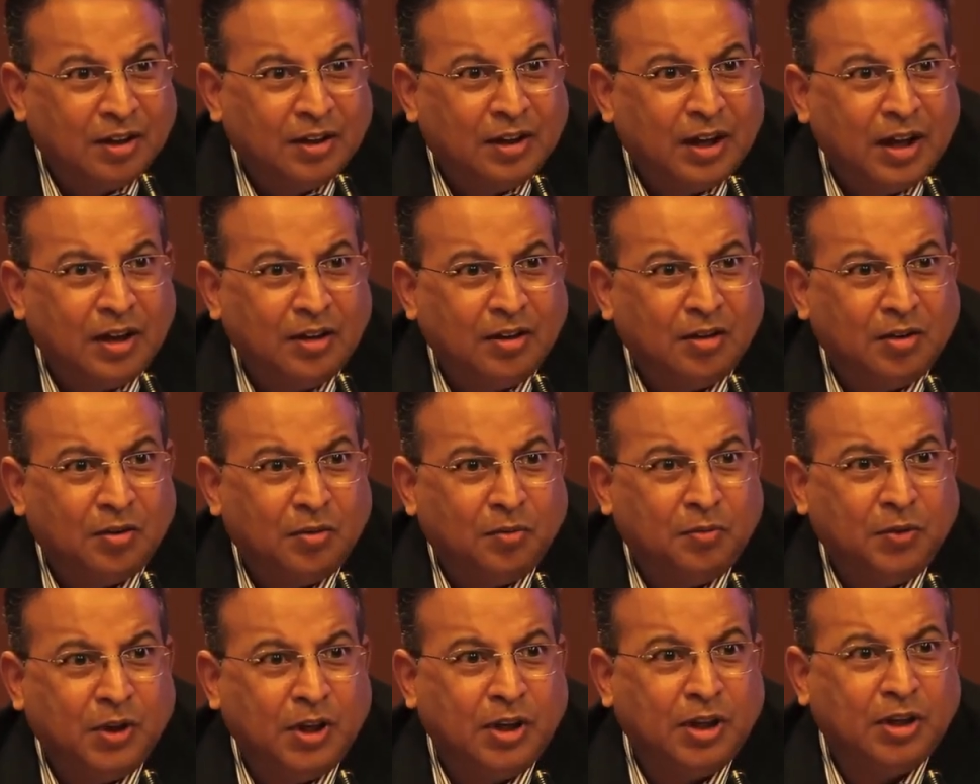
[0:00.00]
then
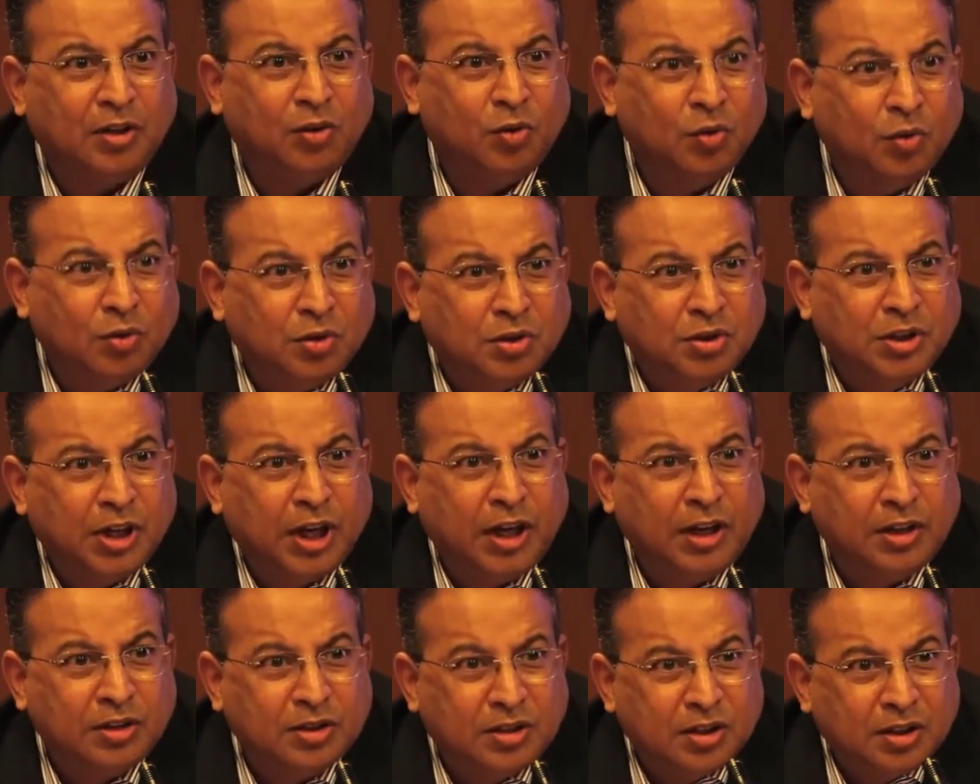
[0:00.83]
we need to
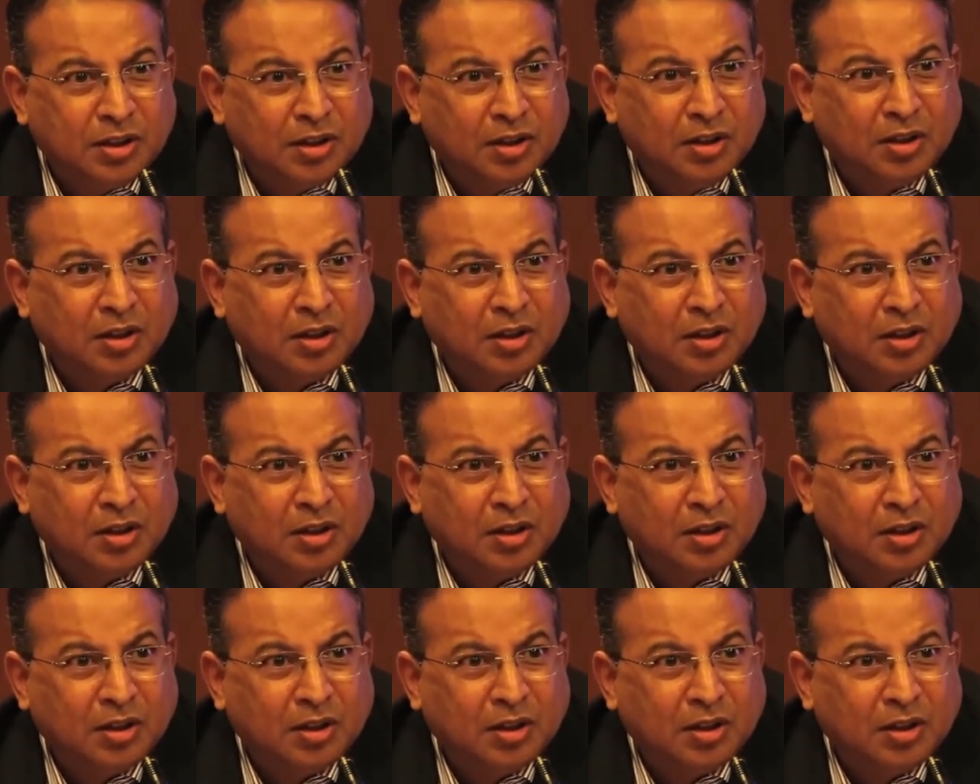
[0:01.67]
change,